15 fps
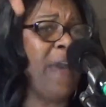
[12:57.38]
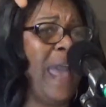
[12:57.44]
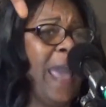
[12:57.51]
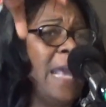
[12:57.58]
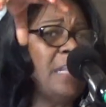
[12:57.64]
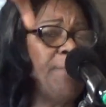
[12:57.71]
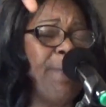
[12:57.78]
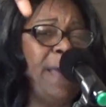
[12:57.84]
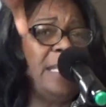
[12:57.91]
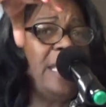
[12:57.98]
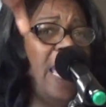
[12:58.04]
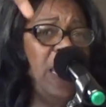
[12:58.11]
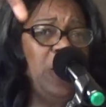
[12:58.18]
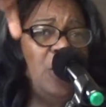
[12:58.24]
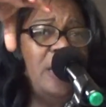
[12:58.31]
an
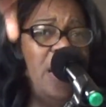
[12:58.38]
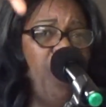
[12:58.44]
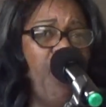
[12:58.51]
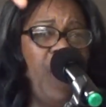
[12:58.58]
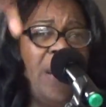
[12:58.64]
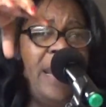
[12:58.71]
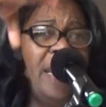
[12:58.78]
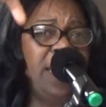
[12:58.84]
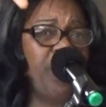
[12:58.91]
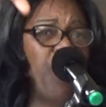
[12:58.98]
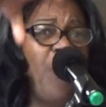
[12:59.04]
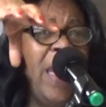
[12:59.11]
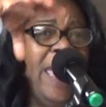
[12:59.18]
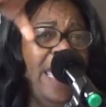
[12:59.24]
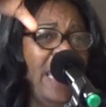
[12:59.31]
expectation that what is
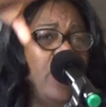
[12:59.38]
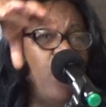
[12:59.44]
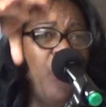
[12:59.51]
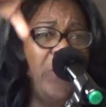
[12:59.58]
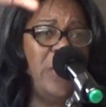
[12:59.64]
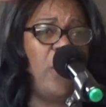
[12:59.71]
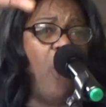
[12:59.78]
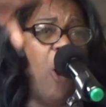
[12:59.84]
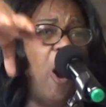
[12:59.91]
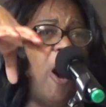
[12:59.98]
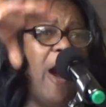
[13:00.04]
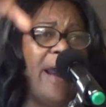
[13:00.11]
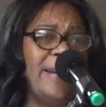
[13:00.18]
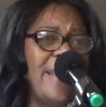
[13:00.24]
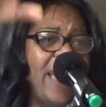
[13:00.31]
weighing on your
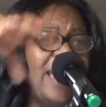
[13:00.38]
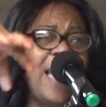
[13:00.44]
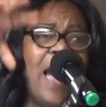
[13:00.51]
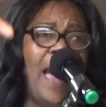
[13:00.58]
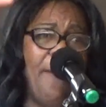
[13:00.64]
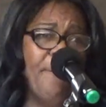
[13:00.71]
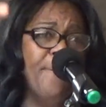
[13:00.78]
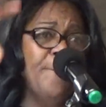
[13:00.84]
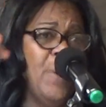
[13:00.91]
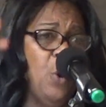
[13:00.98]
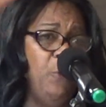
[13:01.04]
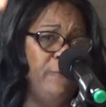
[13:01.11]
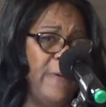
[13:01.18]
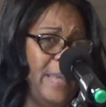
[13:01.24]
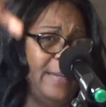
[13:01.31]
heart, that God
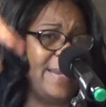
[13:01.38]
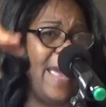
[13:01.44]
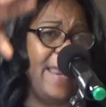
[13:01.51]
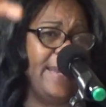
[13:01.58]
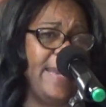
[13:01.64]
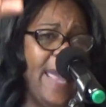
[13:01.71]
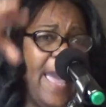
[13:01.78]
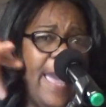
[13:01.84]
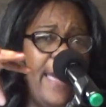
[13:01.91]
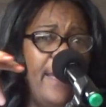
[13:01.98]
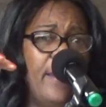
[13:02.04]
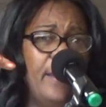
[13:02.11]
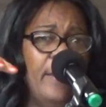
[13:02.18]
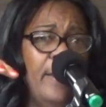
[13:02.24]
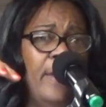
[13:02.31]
move it that
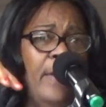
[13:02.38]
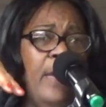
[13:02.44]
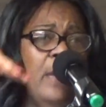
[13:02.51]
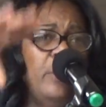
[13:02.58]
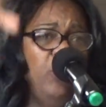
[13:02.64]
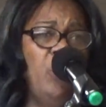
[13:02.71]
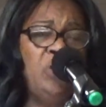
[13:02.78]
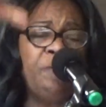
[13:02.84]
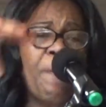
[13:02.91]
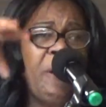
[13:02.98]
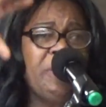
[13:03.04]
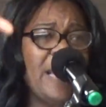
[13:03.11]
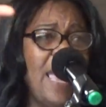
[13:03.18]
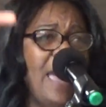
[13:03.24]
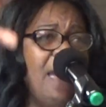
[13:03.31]
day. Amen. You're
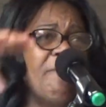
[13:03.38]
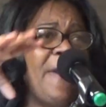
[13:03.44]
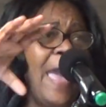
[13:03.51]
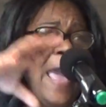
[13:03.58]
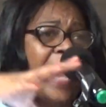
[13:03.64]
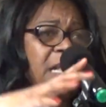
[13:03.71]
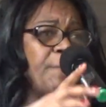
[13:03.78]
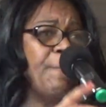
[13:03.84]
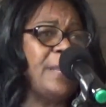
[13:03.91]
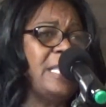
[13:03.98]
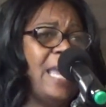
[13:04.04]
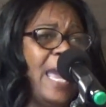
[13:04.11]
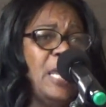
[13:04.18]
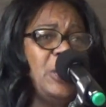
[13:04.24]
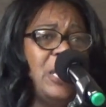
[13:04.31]
supposed to have an
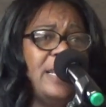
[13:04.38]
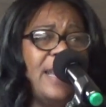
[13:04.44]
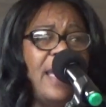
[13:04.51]
expectation